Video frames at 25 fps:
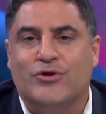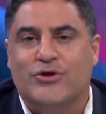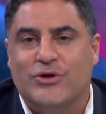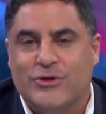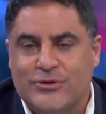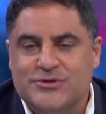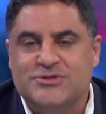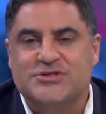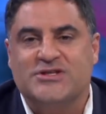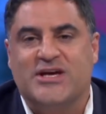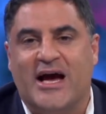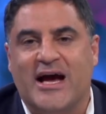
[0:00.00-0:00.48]

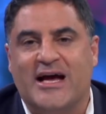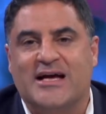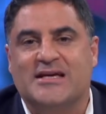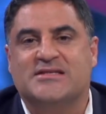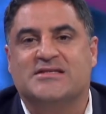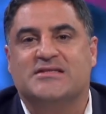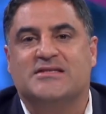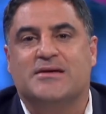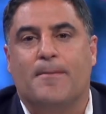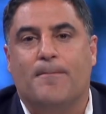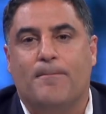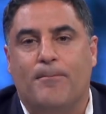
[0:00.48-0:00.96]
Those
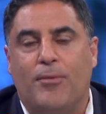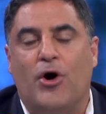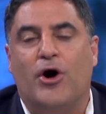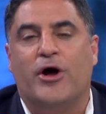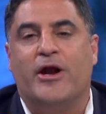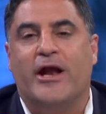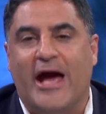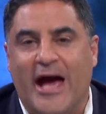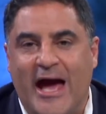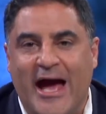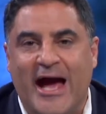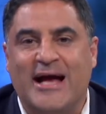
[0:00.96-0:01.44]
guys
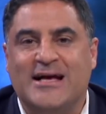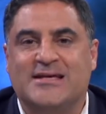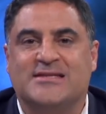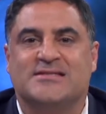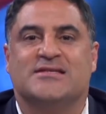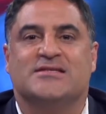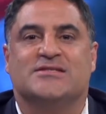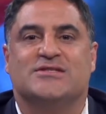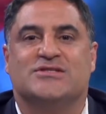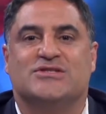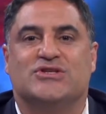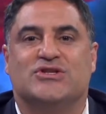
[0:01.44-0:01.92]
bought
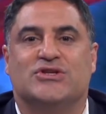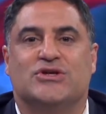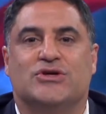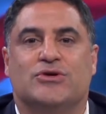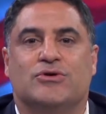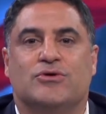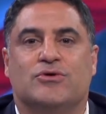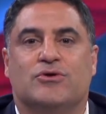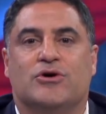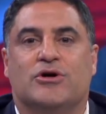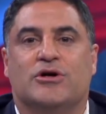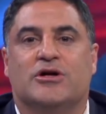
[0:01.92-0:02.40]
access to
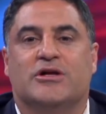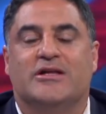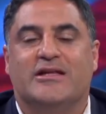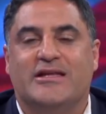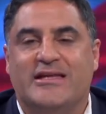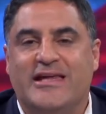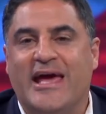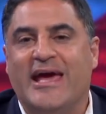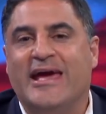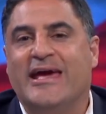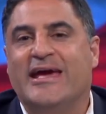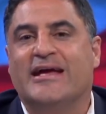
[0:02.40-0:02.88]
you.
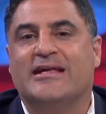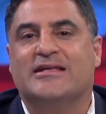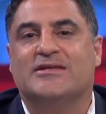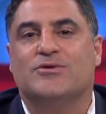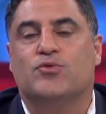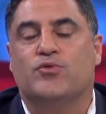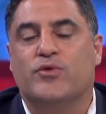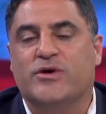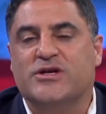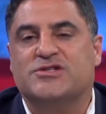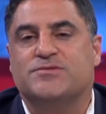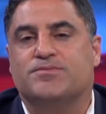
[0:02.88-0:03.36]
They get
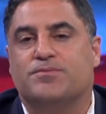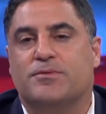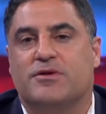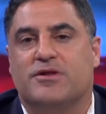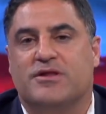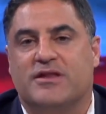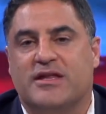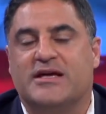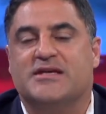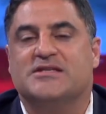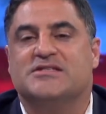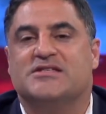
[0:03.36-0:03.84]
to whisper
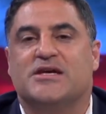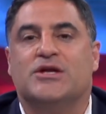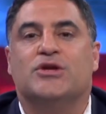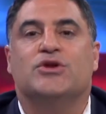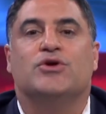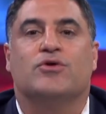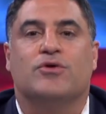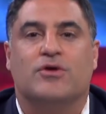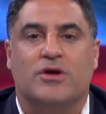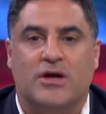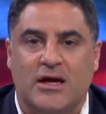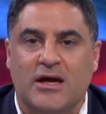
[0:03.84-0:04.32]
things in
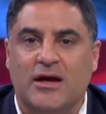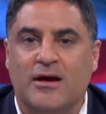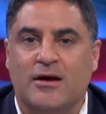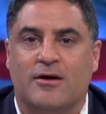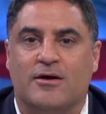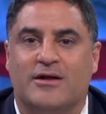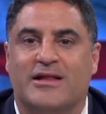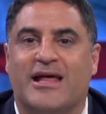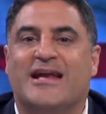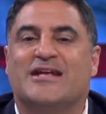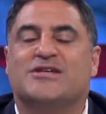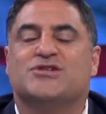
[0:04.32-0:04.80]
your
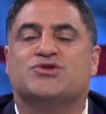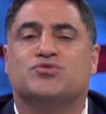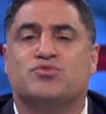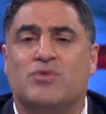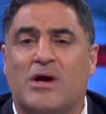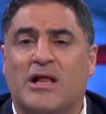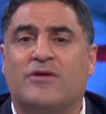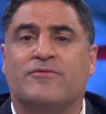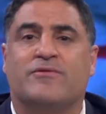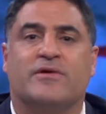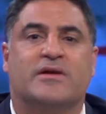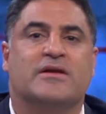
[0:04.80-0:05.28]
ear that is
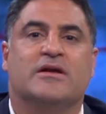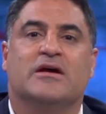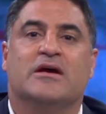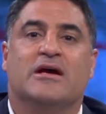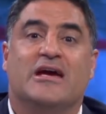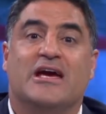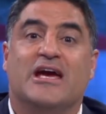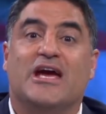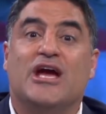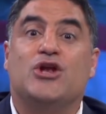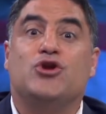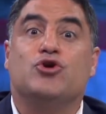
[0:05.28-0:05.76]
relevant
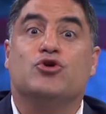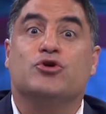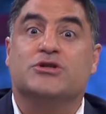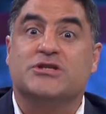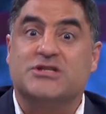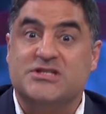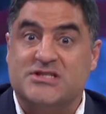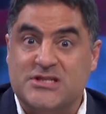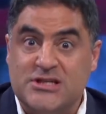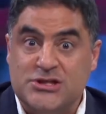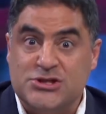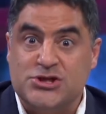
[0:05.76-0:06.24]
in your
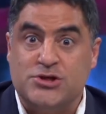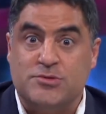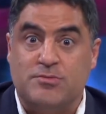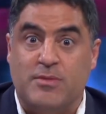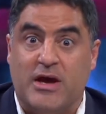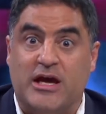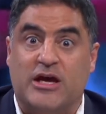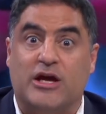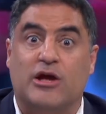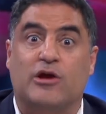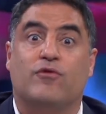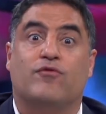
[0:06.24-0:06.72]
decision
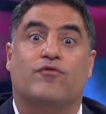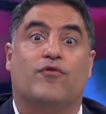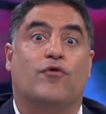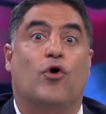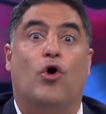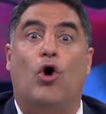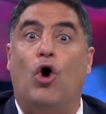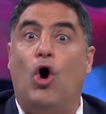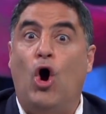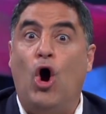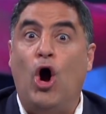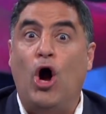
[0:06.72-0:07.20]
making
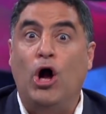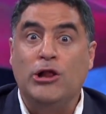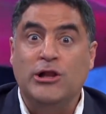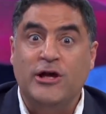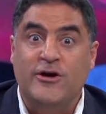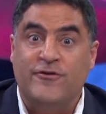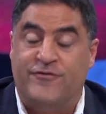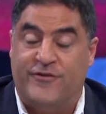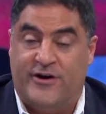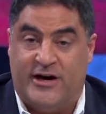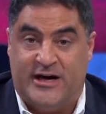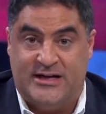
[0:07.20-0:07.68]
for all
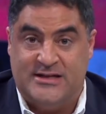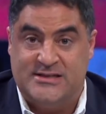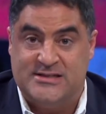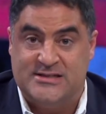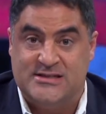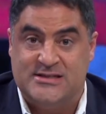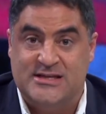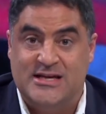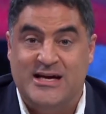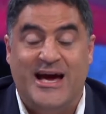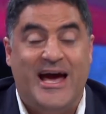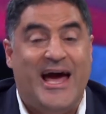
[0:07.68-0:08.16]
of
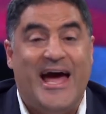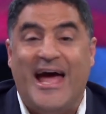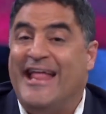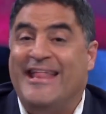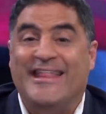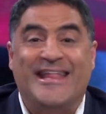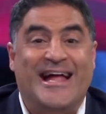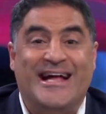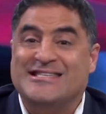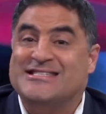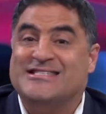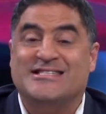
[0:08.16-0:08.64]
us.
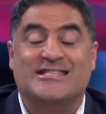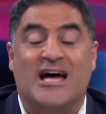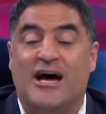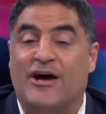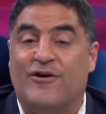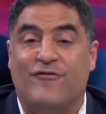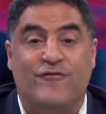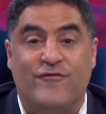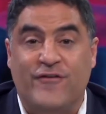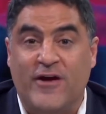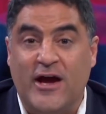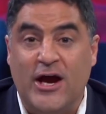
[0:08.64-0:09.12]
And that's
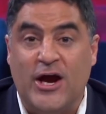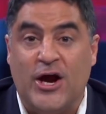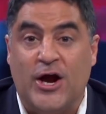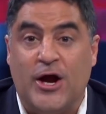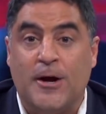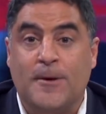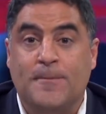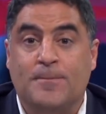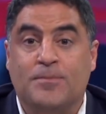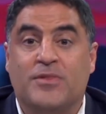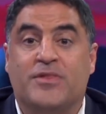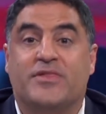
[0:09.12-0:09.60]
not
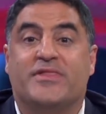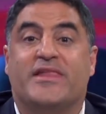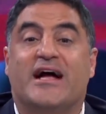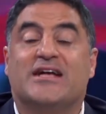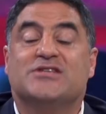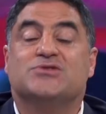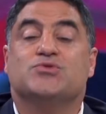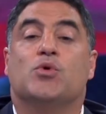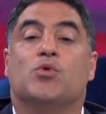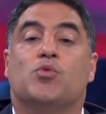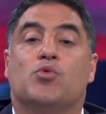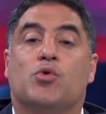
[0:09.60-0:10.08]
fair.
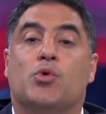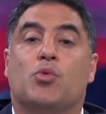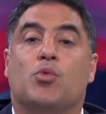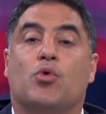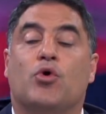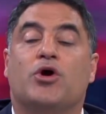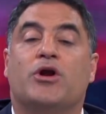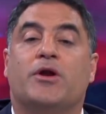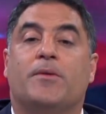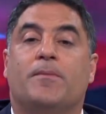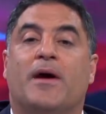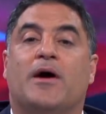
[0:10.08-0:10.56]
That's what we're
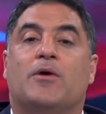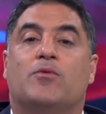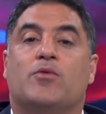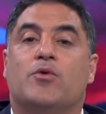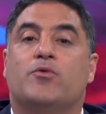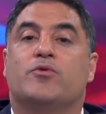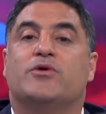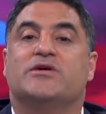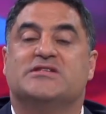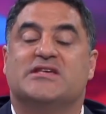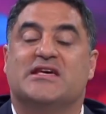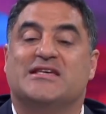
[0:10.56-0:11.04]
worried about
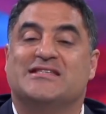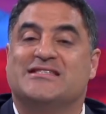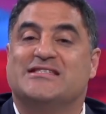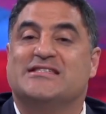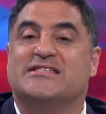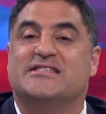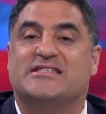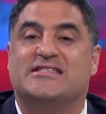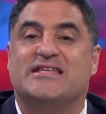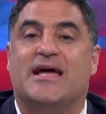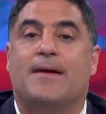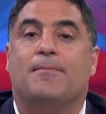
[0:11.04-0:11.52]
when we say
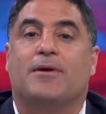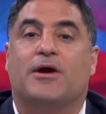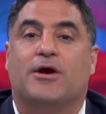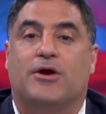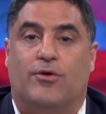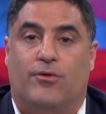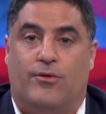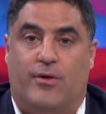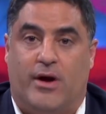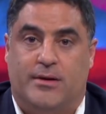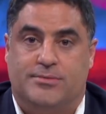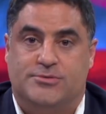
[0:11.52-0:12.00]
systemic
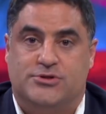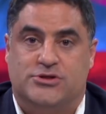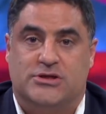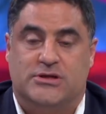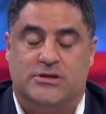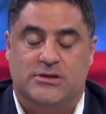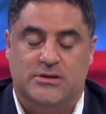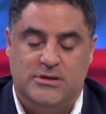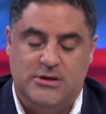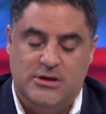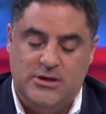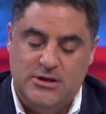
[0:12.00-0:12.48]

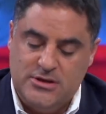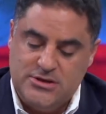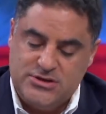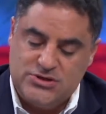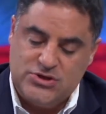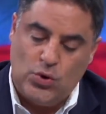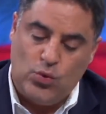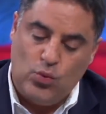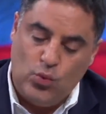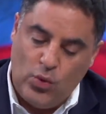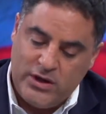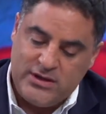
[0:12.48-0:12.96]
corruption."
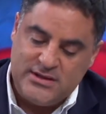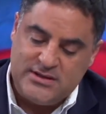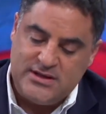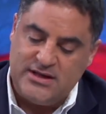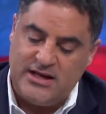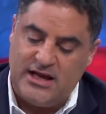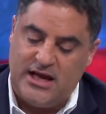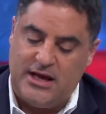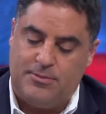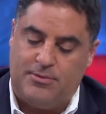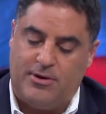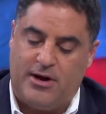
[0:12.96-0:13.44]
So, what
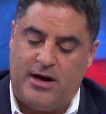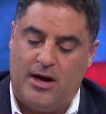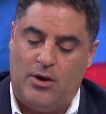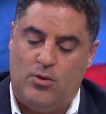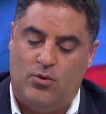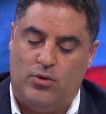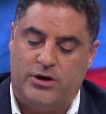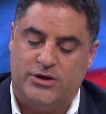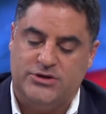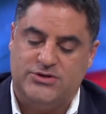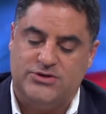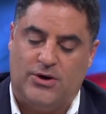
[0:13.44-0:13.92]
did
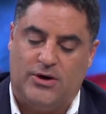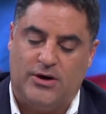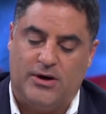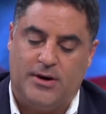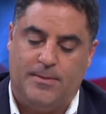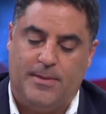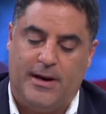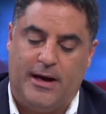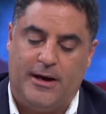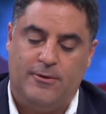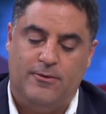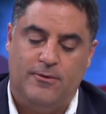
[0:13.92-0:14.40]
Abraham want to talk
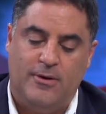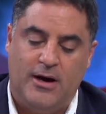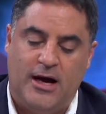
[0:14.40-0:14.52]
about?